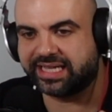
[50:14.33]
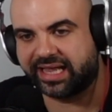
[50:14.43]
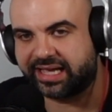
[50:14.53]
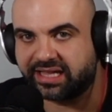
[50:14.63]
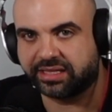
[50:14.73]
And
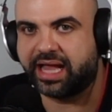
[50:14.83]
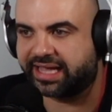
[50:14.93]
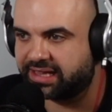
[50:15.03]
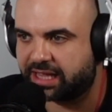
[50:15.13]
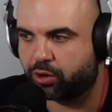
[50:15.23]
then I
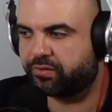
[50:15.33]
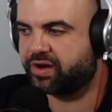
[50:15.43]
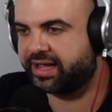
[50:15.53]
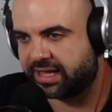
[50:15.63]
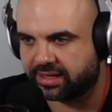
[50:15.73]
can take over.
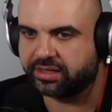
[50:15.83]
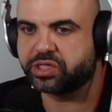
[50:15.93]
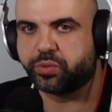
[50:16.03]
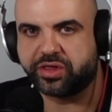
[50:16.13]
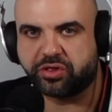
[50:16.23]
I can
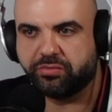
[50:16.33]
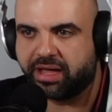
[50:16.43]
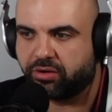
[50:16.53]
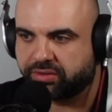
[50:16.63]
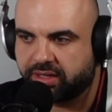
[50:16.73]
switch to my
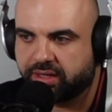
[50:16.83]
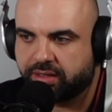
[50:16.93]
own,